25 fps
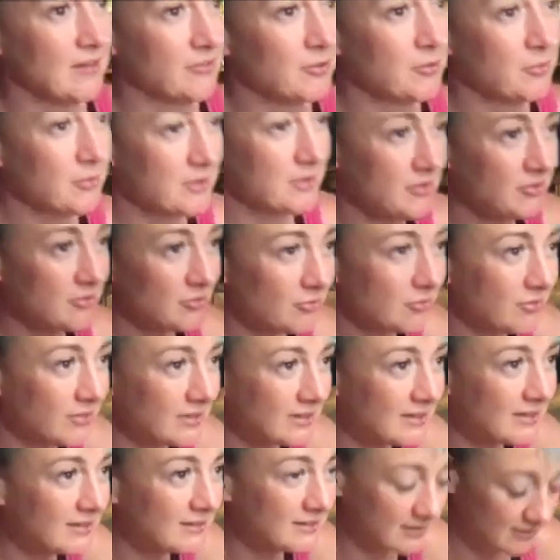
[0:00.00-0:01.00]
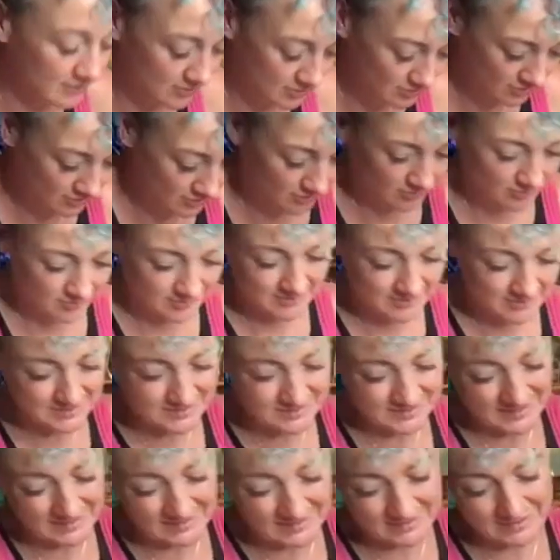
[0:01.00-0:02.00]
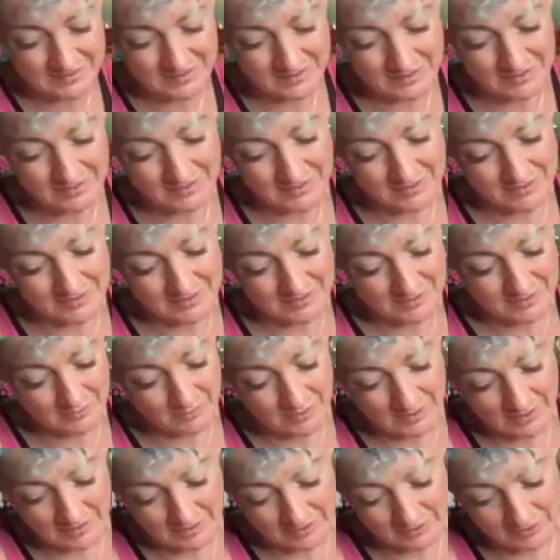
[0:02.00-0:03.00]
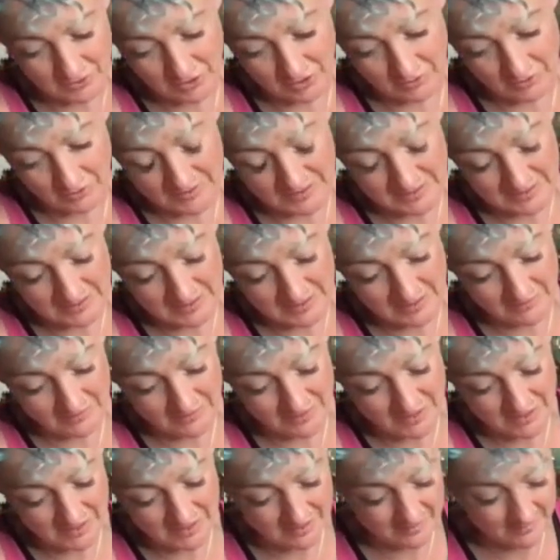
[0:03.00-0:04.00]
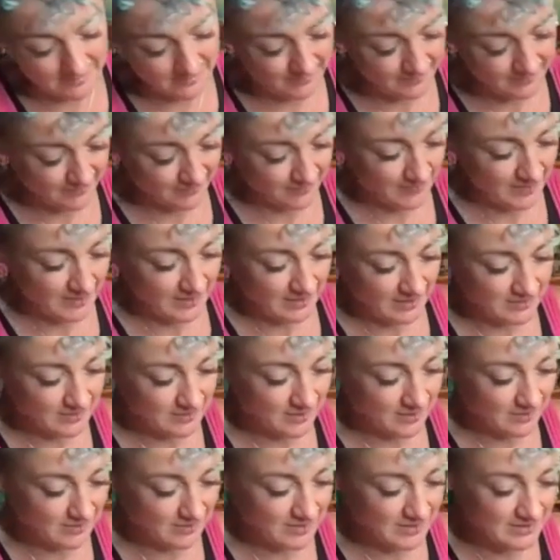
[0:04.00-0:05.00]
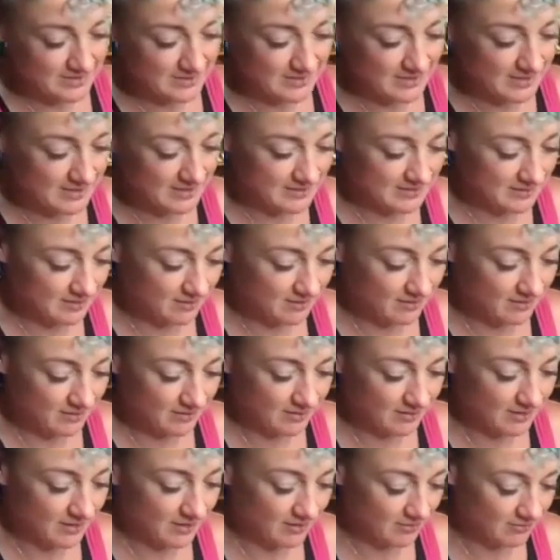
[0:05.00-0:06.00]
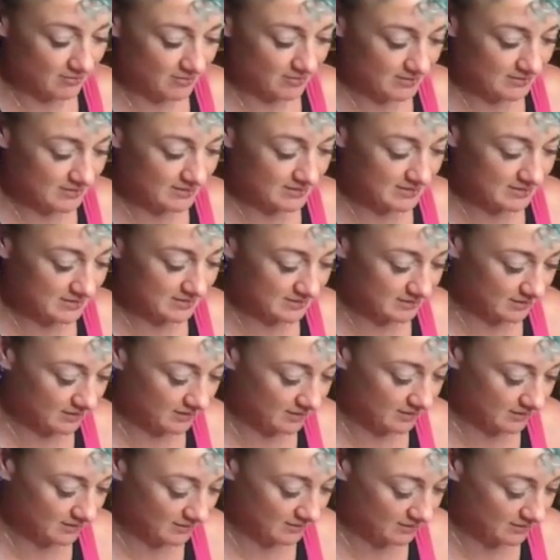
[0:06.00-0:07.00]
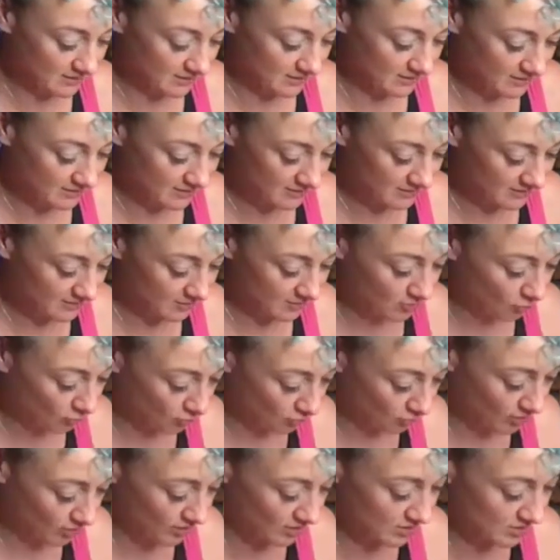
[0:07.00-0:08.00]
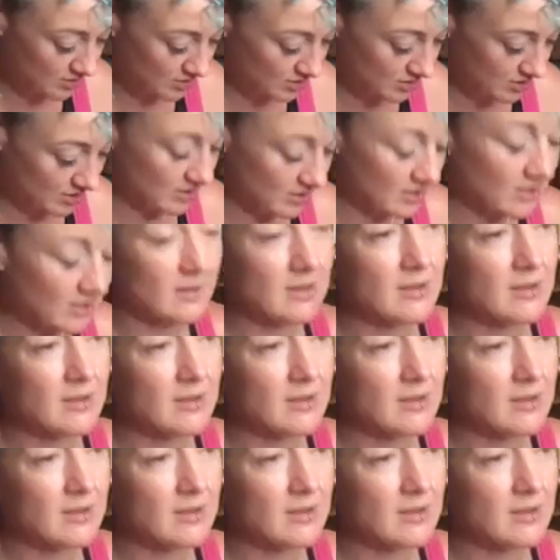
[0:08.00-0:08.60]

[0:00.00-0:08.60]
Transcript: Have you enjoyed your sand art workshop this evening? So this is our August